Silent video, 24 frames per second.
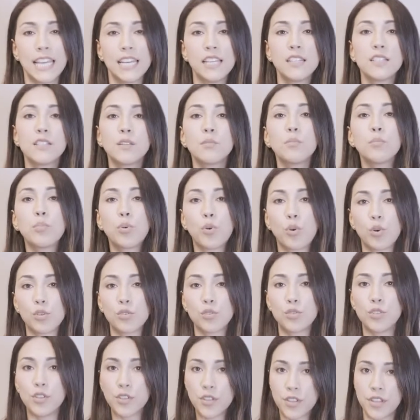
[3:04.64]
it is
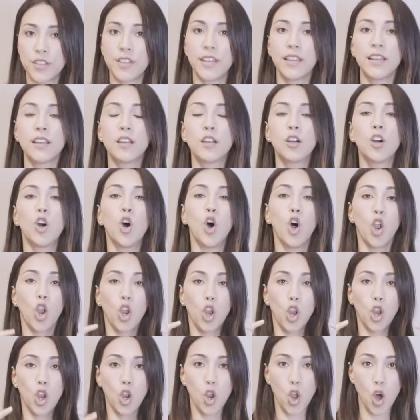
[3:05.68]
important to think
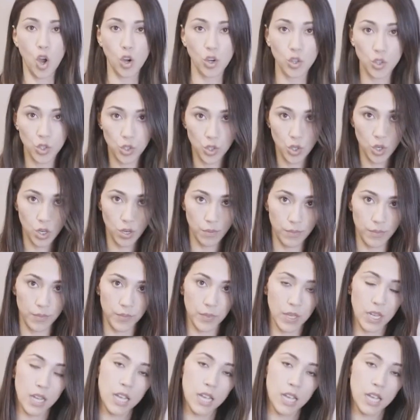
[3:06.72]
long-term.